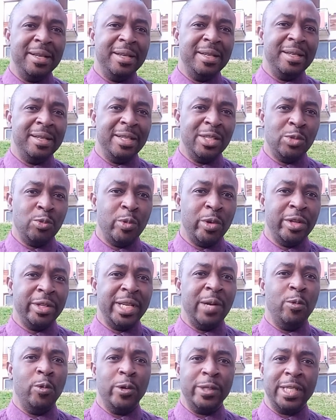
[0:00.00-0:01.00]
this world a
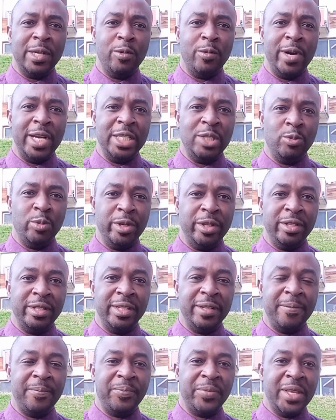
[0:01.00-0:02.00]
water wise world,
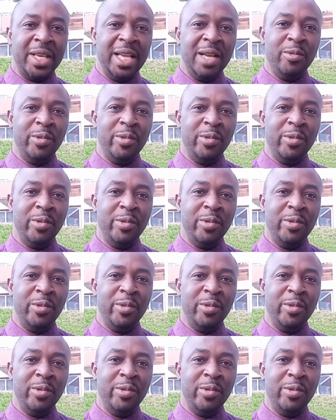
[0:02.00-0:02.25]
and